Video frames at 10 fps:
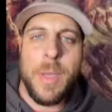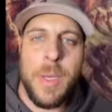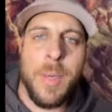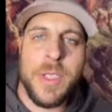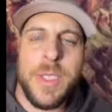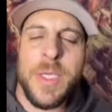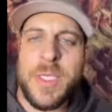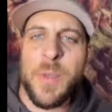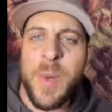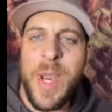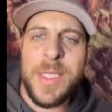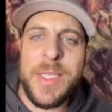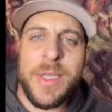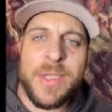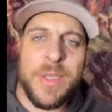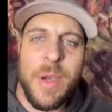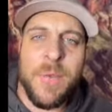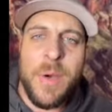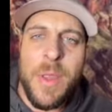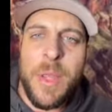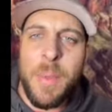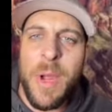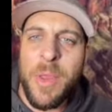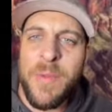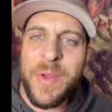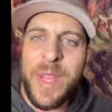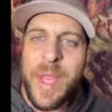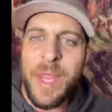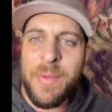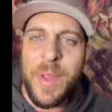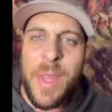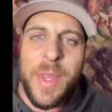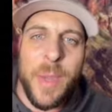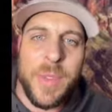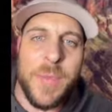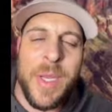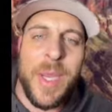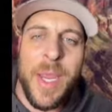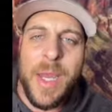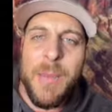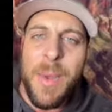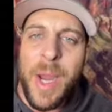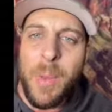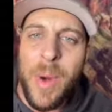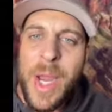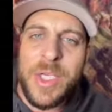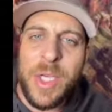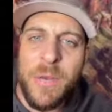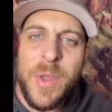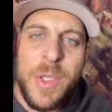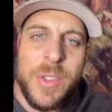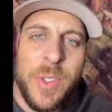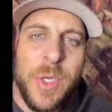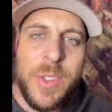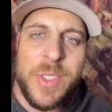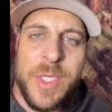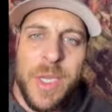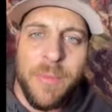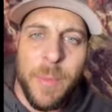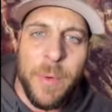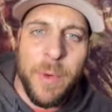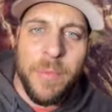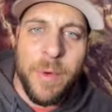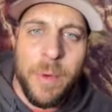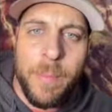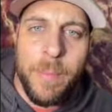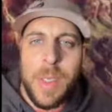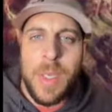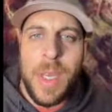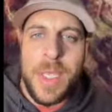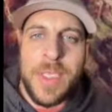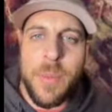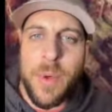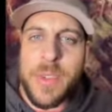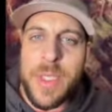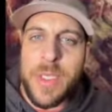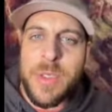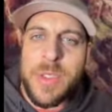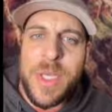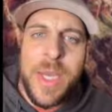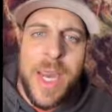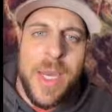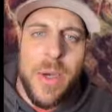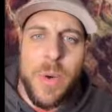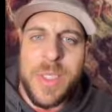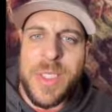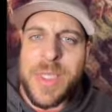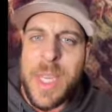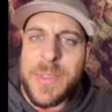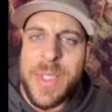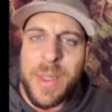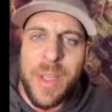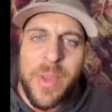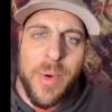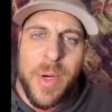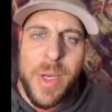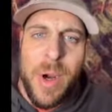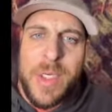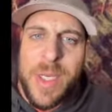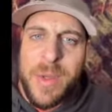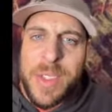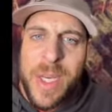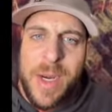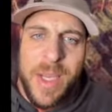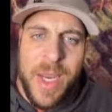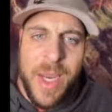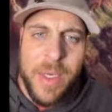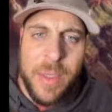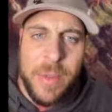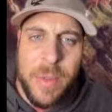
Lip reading: And much to his surprise, he discovered the mouth of a cave that was being hidden by a rock shelf so you couldn't see it from the river. As he approached the entrance, Kincaid noticed steps that led 30 yards down the side of the canyon.